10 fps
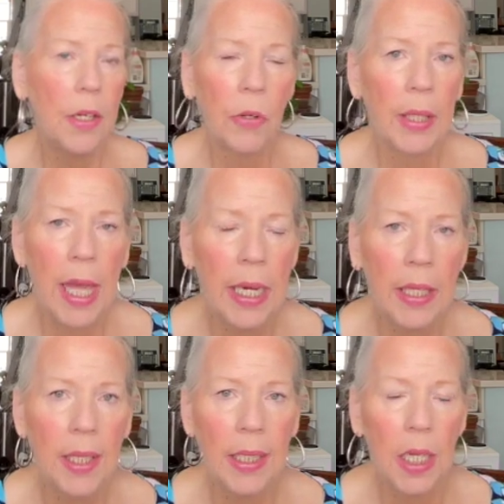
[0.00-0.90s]
doing
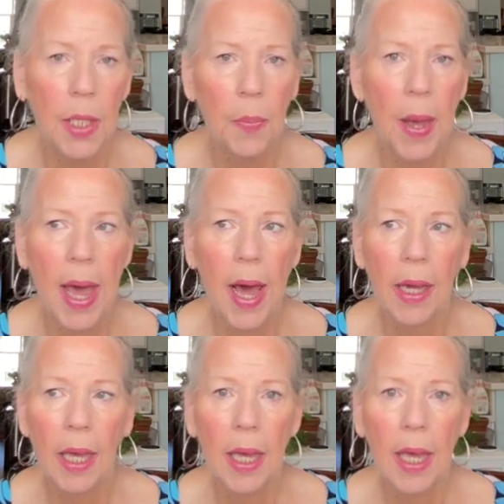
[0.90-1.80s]
anything to the
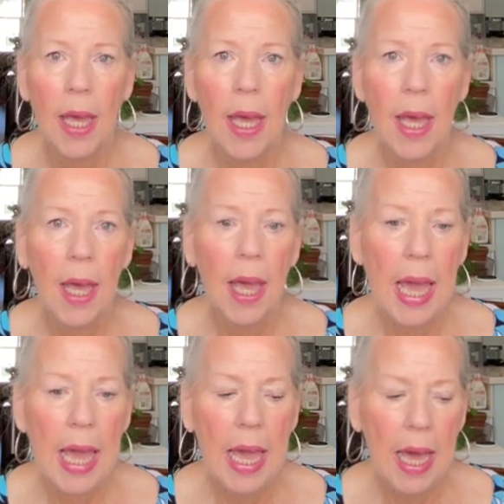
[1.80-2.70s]
back.
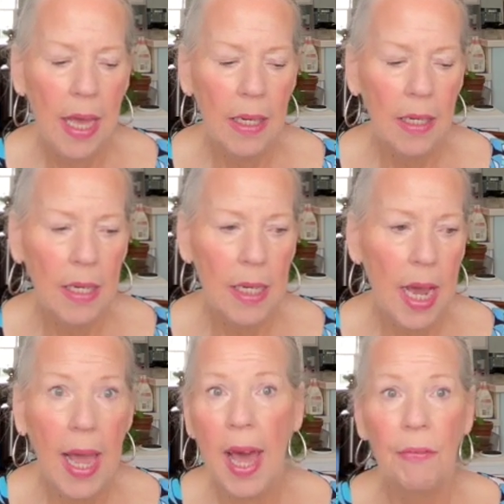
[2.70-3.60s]
And I
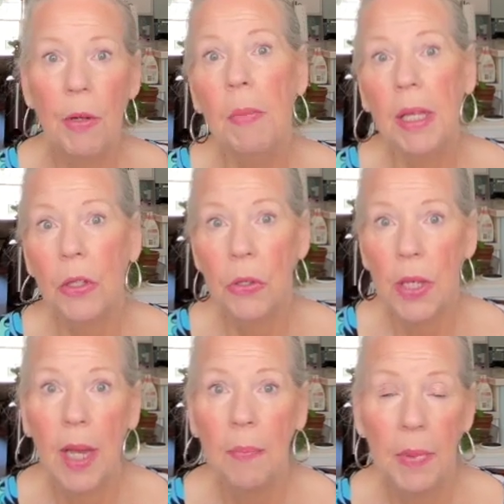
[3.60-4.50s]
haven't made those
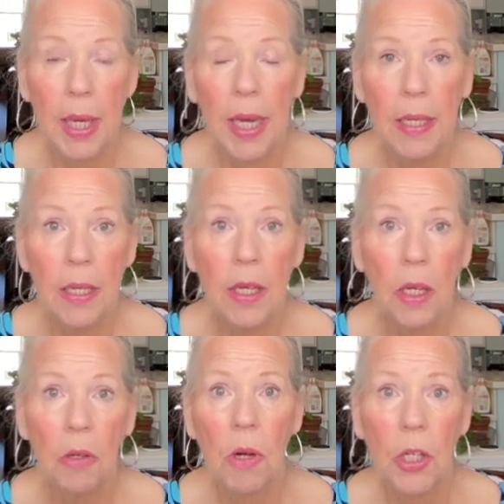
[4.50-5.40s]
up yet,
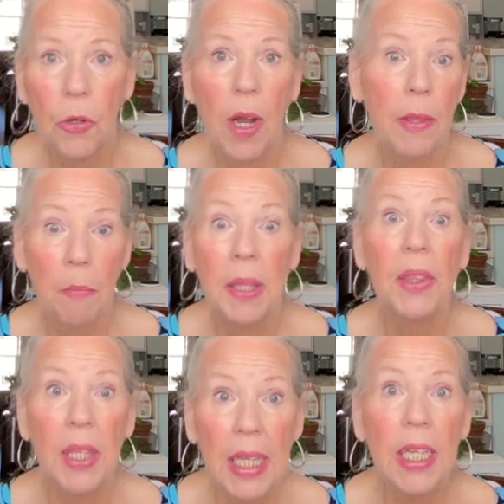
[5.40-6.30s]
so I'll try them. But
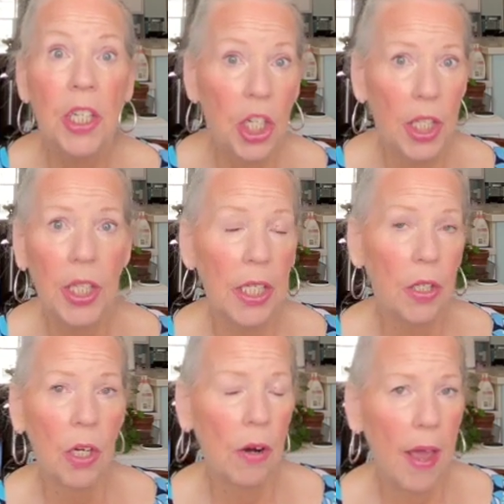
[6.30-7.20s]
these she thinks
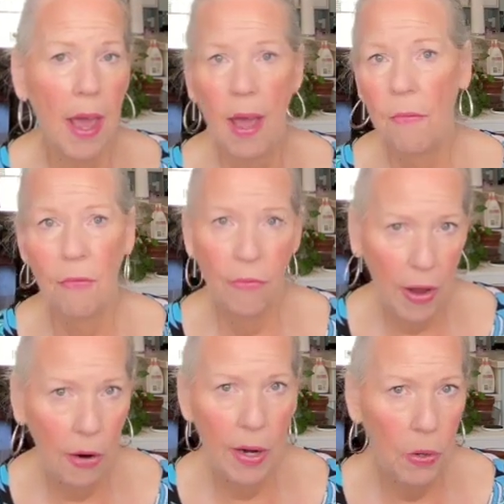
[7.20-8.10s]
are
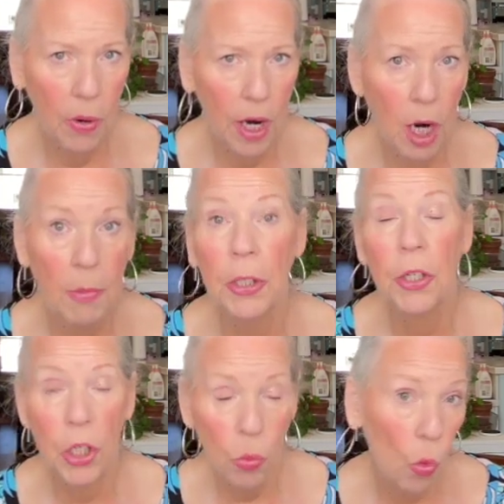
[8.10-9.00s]
very wearable.
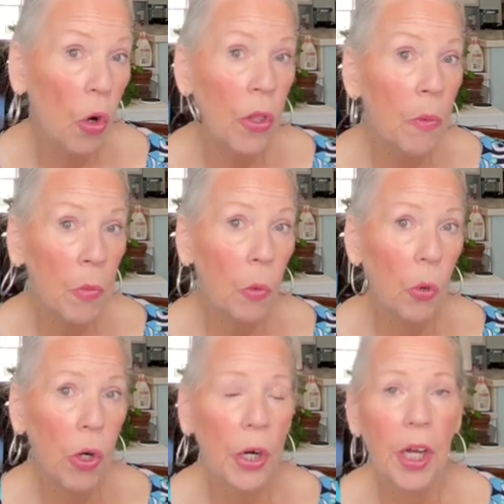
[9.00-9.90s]
She's worn them to
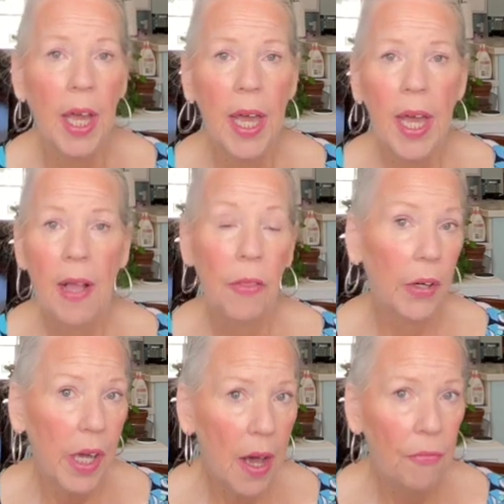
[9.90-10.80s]
work. They're
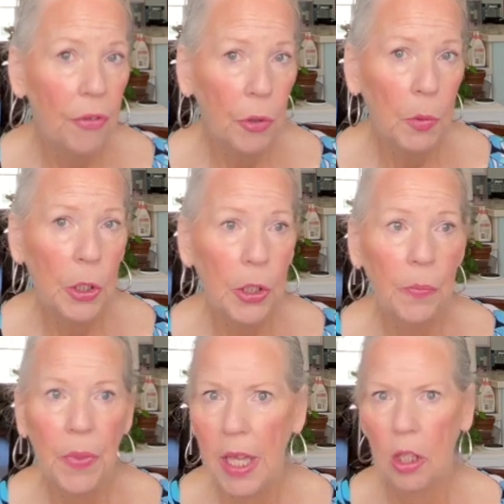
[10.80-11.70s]
comfortable.
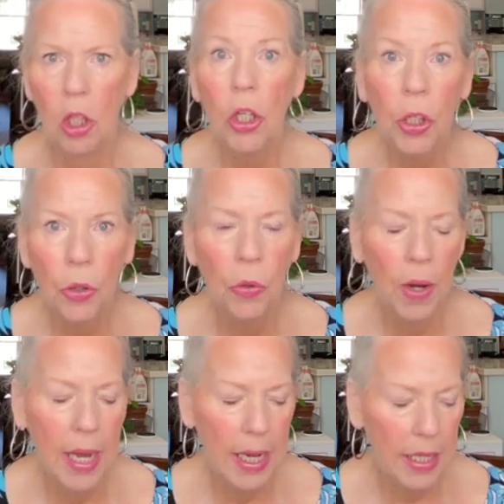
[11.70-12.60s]
They look
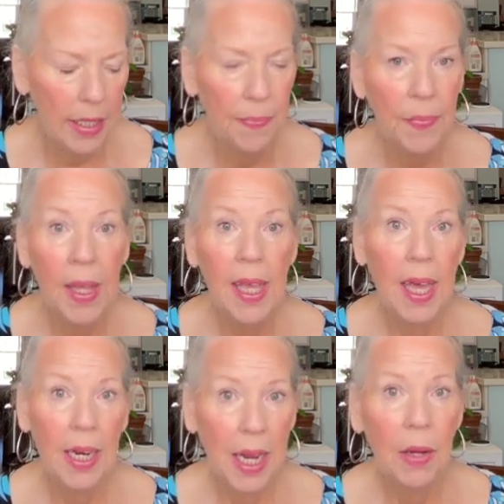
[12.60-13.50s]
great.
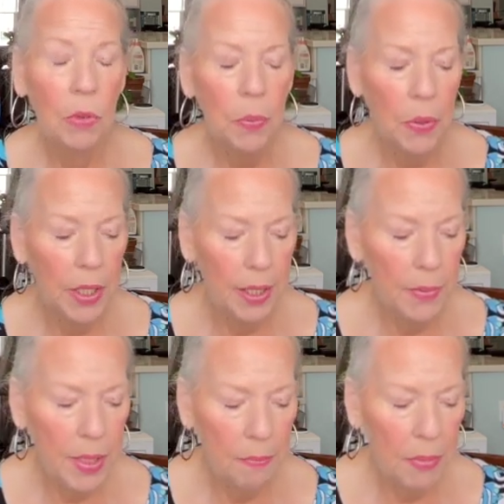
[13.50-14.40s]
And I will put up
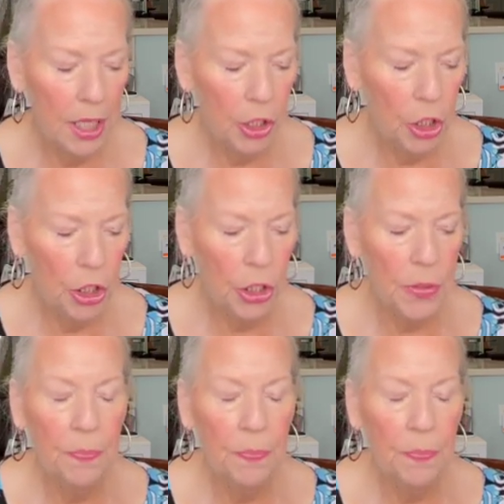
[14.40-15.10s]
some pictures.